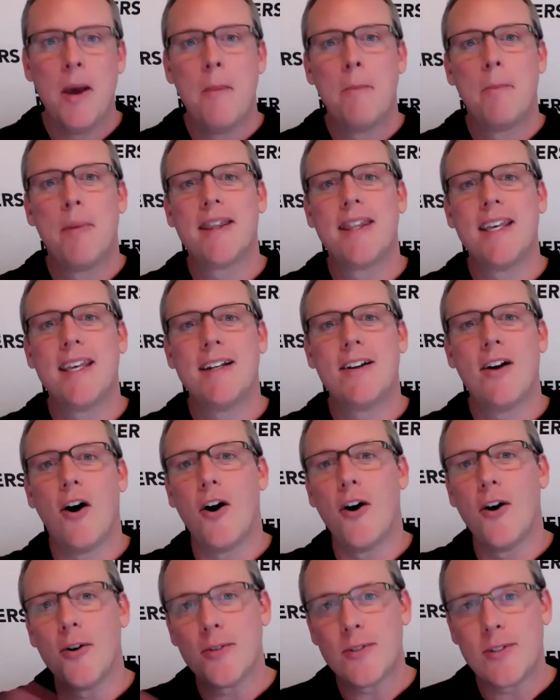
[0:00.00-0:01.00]
but then
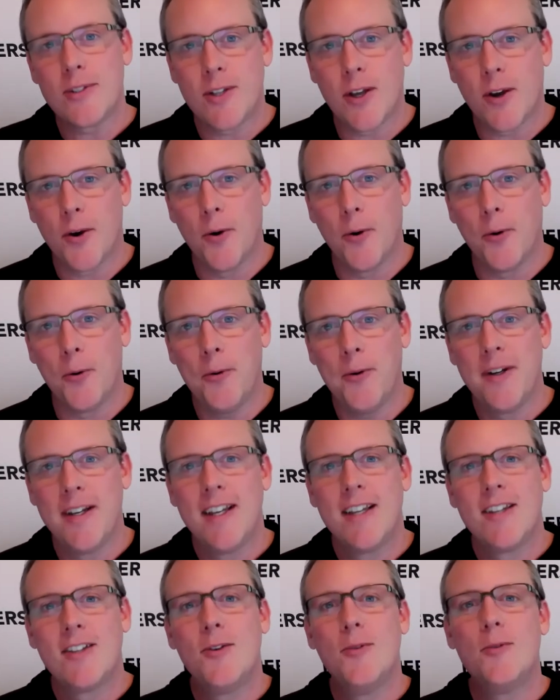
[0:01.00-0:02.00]
also
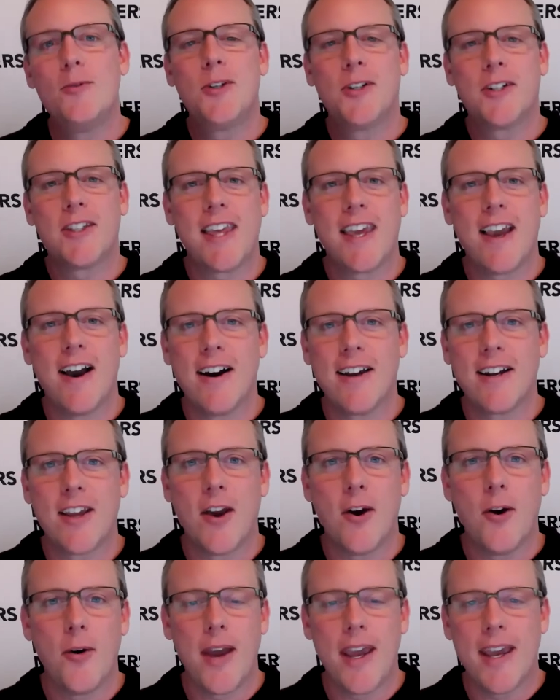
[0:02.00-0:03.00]
you took the
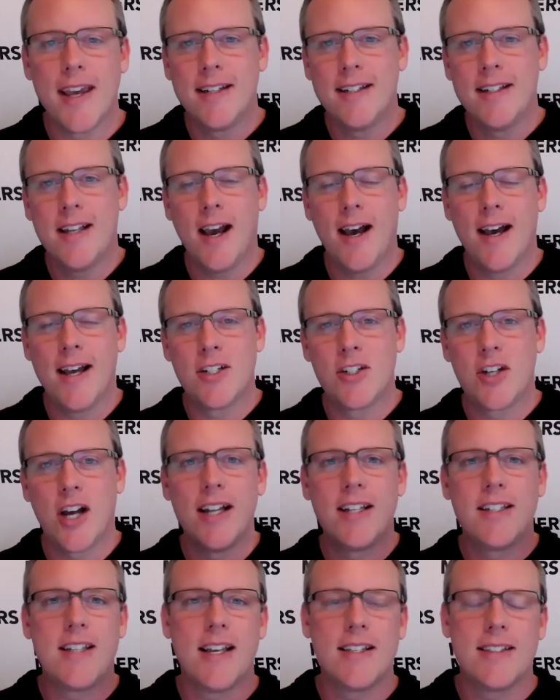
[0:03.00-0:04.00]
audio and
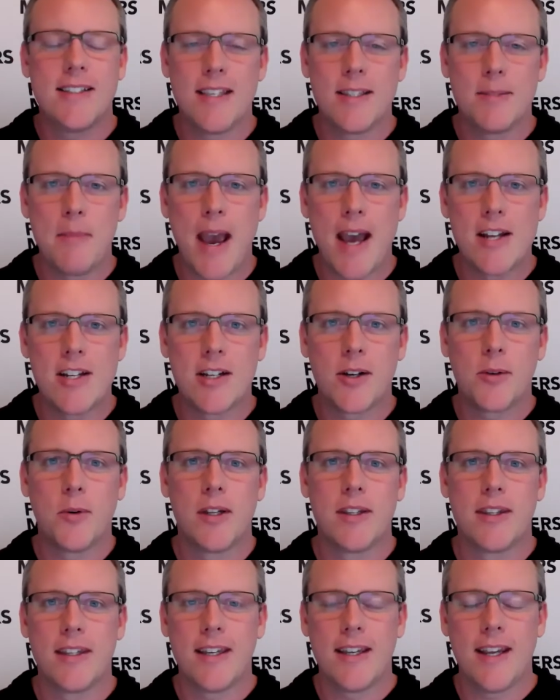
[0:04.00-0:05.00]
John does his magic
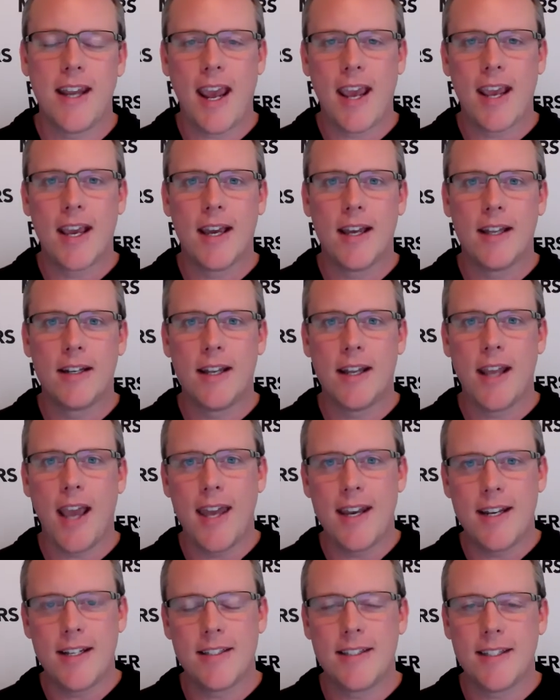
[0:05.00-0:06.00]
with it and
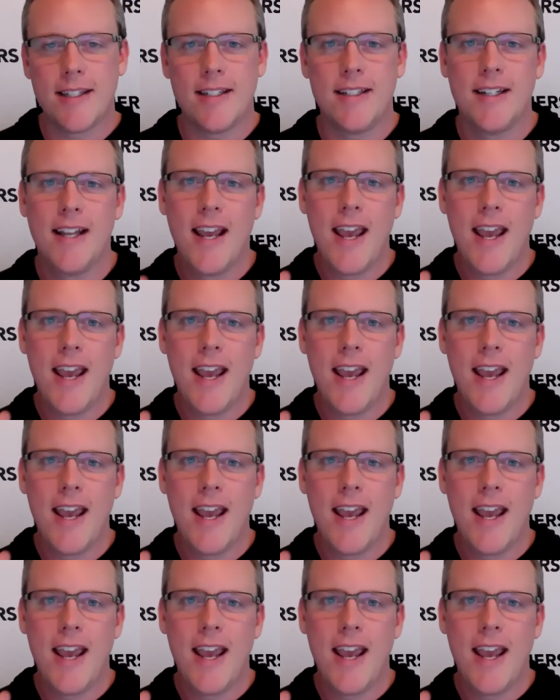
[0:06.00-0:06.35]
edits it